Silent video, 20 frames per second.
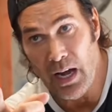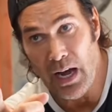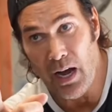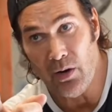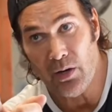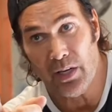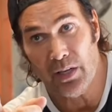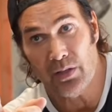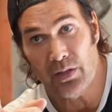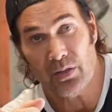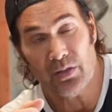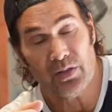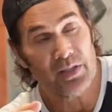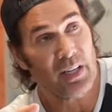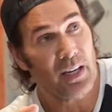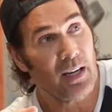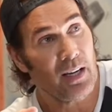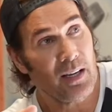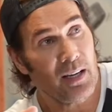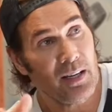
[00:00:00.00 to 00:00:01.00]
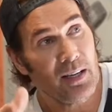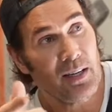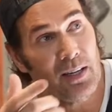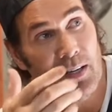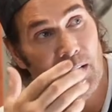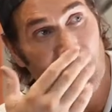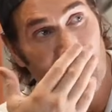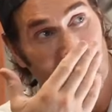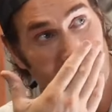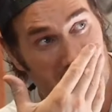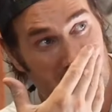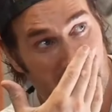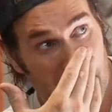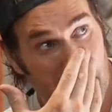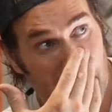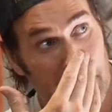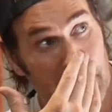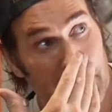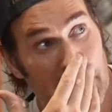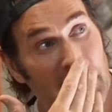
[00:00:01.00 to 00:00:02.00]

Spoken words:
How can you say, because